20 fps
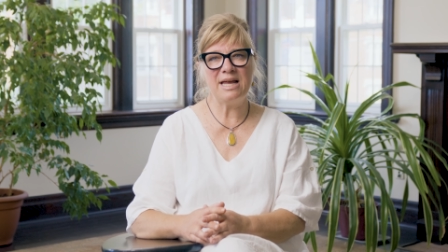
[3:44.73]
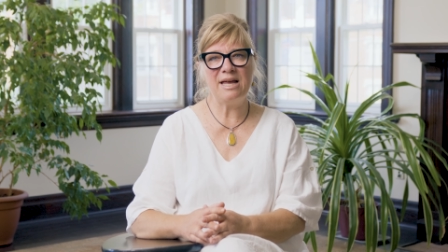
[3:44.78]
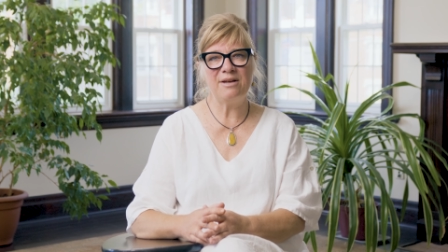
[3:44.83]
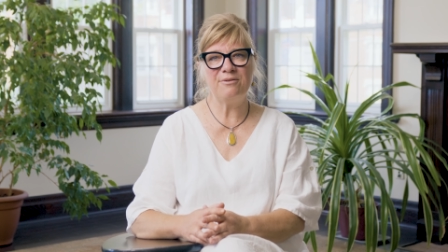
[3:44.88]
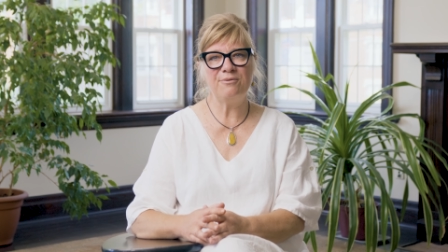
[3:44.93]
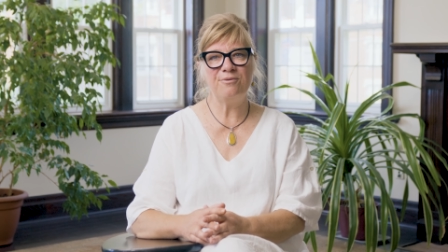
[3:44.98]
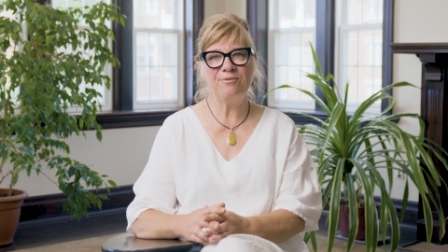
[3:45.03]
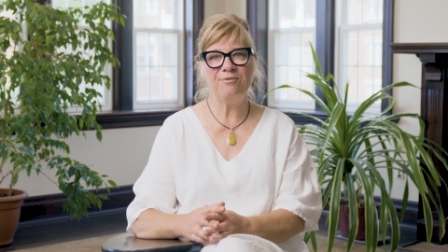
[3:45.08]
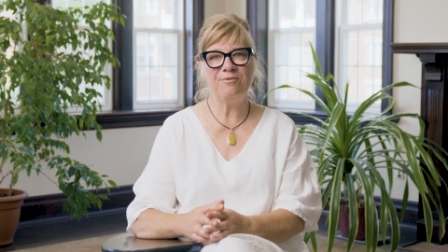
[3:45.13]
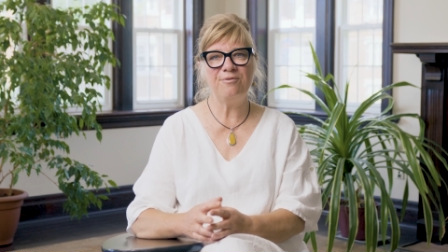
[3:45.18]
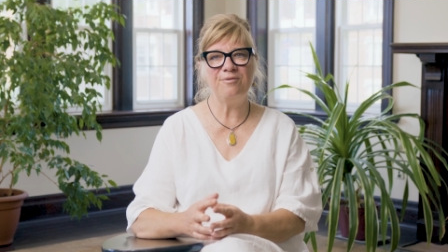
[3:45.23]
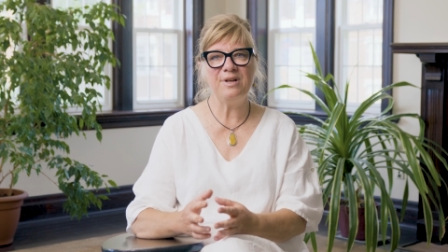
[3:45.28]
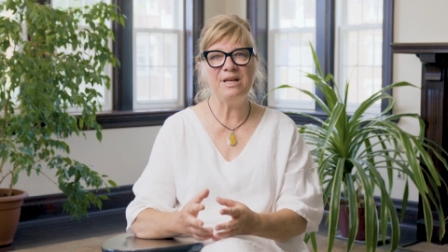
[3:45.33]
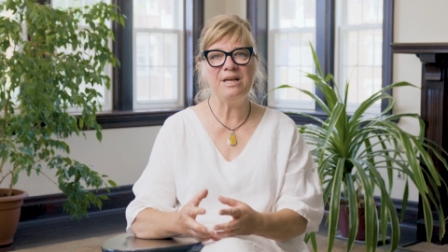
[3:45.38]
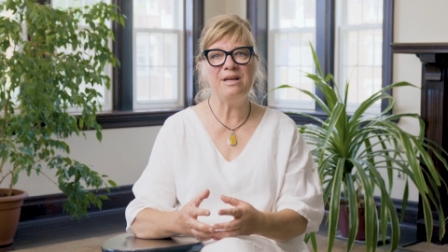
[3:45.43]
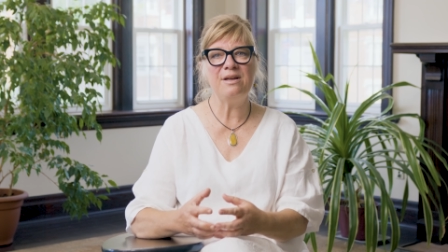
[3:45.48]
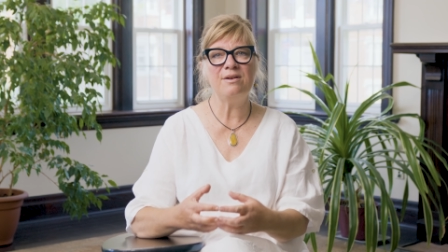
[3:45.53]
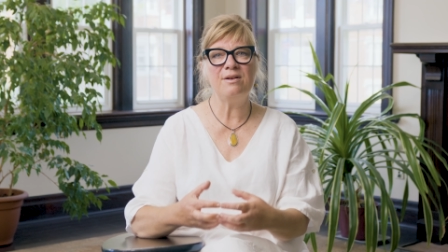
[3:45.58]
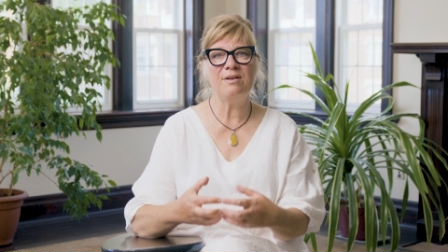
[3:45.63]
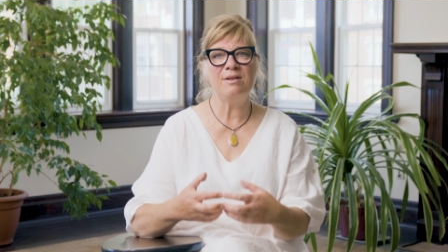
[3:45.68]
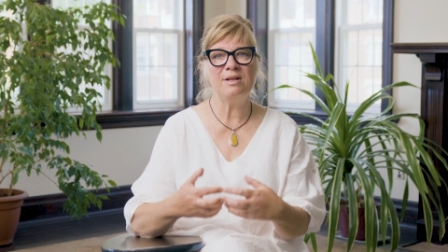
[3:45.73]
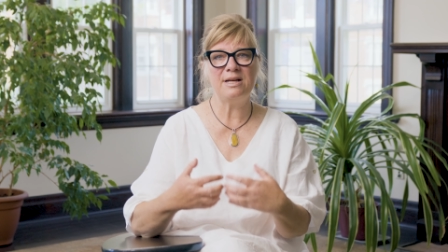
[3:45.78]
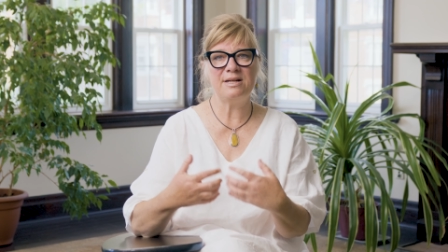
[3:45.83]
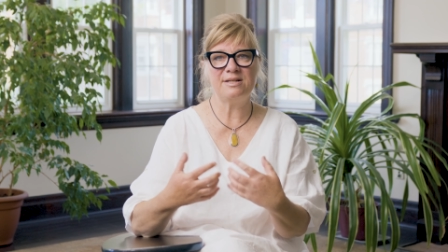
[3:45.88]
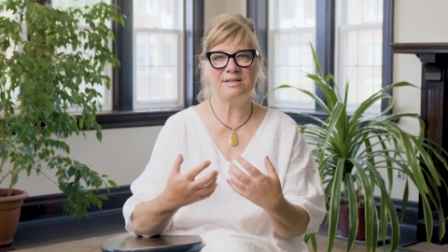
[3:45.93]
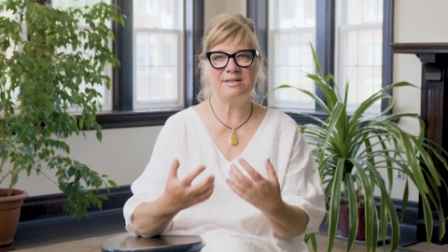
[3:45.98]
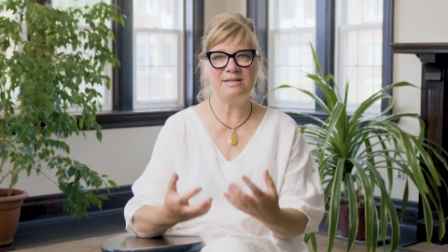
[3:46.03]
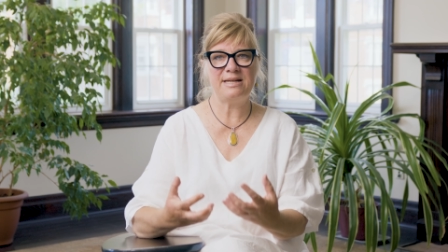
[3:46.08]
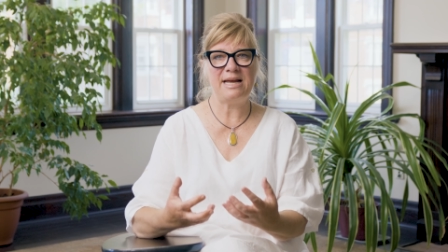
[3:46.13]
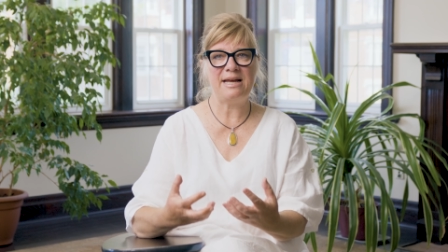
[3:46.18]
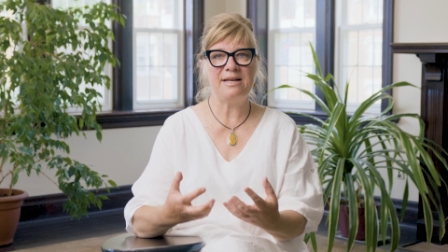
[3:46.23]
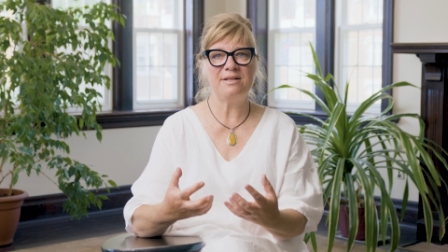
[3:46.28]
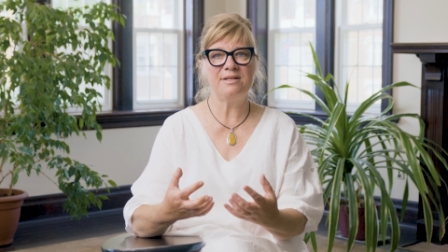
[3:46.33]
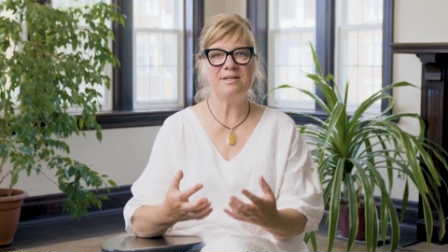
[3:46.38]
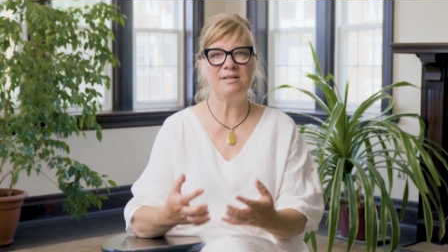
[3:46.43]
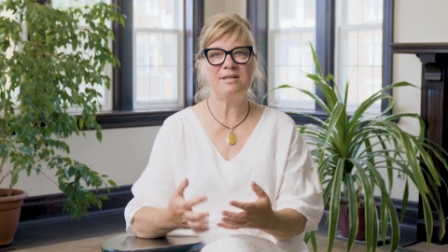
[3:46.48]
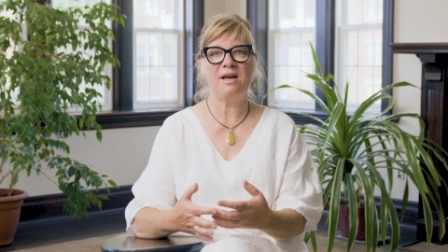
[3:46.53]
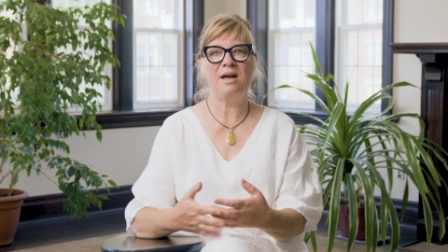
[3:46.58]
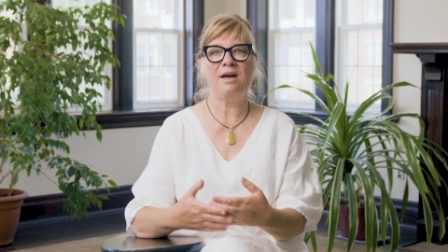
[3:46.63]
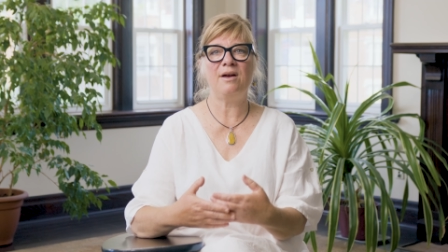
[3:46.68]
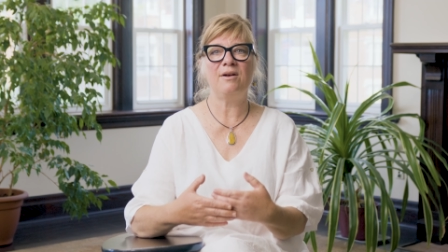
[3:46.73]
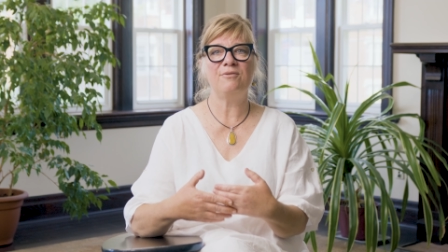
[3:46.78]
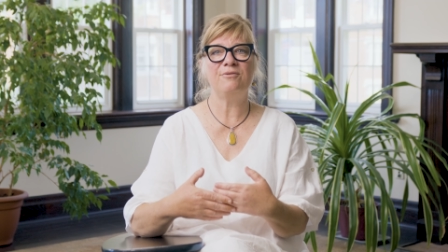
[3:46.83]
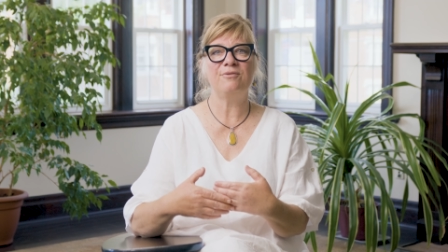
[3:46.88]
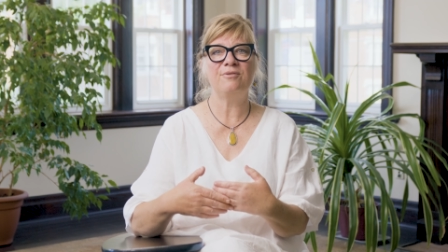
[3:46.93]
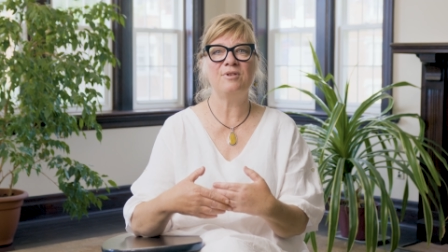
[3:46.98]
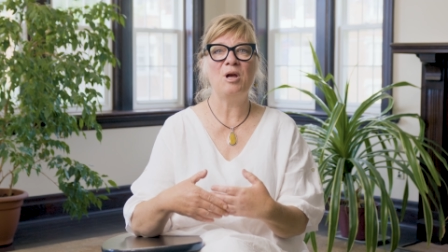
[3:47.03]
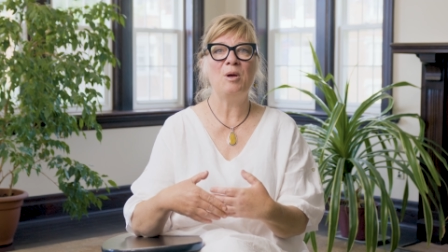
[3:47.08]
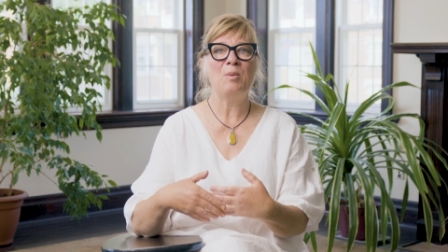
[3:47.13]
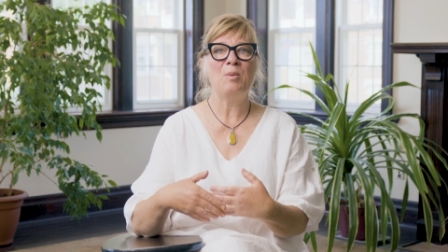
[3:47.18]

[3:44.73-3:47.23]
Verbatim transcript: and feel a sense of